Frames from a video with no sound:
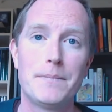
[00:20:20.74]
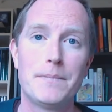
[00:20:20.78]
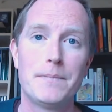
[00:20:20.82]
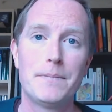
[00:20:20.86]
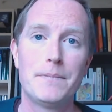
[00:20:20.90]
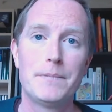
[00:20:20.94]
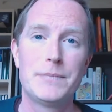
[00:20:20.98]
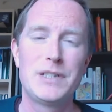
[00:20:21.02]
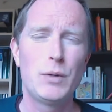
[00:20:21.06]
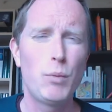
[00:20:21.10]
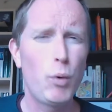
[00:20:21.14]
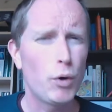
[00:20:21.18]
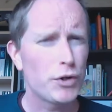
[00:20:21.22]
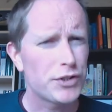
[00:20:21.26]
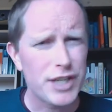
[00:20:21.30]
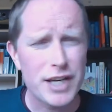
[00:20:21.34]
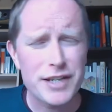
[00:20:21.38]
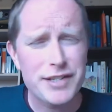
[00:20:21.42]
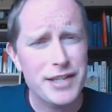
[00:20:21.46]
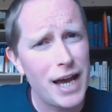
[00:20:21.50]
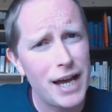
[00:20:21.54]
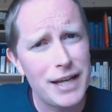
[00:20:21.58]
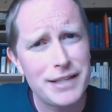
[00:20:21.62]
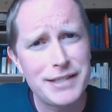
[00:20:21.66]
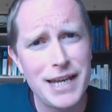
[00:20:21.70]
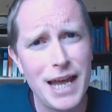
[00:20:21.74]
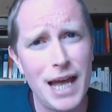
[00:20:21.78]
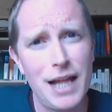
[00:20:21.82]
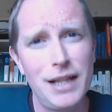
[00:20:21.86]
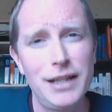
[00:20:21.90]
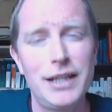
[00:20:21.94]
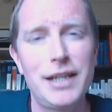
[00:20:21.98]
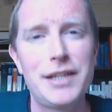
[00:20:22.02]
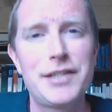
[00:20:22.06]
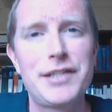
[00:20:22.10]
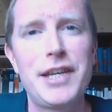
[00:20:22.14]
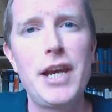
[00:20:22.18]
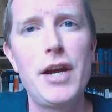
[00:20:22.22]
See, what's Isaiah telling
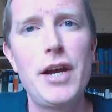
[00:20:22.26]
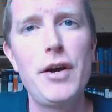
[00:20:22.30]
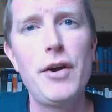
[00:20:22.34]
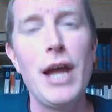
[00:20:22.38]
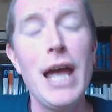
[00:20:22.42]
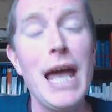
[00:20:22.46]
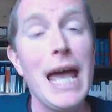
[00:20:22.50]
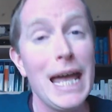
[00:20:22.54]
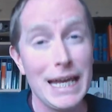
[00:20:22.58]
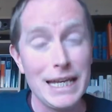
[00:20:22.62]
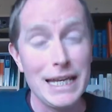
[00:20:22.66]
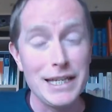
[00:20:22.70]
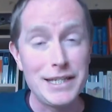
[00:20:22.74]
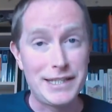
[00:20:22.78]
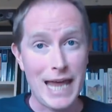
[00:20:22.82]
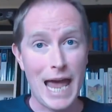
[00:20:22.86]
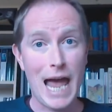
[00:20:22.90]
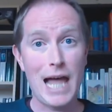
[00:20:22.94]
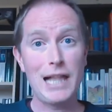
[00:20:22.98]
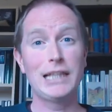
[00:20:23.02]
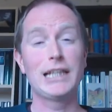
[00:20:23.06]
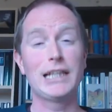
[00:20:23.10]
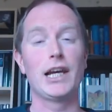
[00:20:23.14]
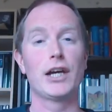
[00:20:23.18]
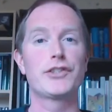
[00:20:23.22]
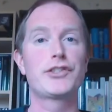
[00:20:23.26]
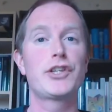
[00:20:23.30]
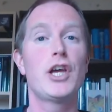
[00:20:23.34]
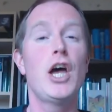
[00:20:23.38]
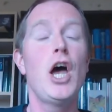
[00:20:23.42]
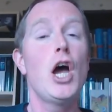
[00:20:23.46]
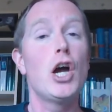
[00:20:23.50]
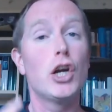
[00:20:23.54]
us here? He's telling us